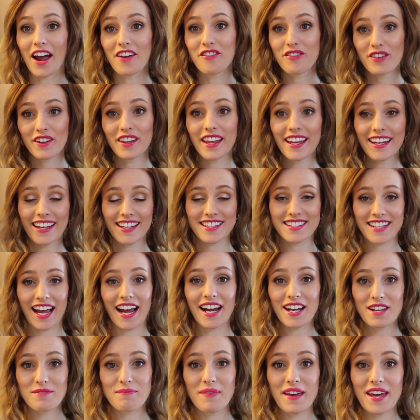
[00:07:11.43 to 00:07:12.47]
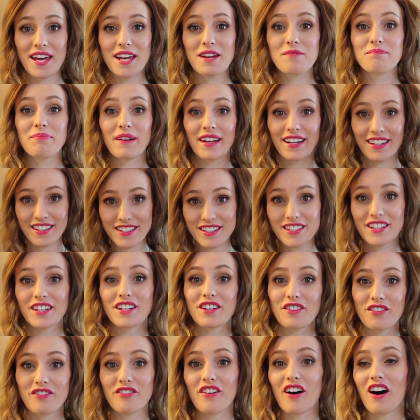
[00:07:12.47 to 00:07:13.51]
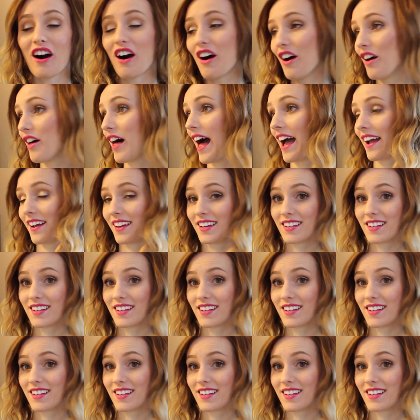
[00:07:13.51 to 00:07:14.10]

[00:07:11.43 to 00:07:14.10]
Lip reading: feel like it's kind of big, but it's gonna fall,